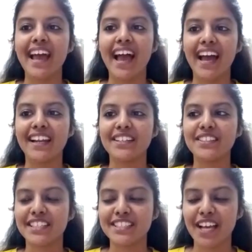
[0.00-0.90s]
And
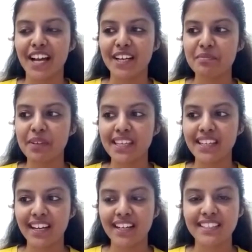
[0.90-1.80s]
Shashank
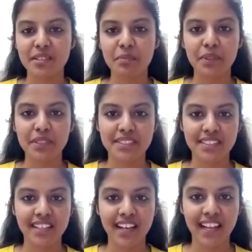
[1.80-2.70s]
Bhaiya is a
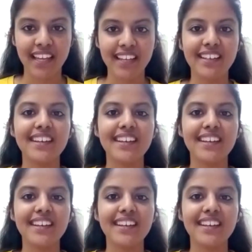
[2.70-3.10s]
person like,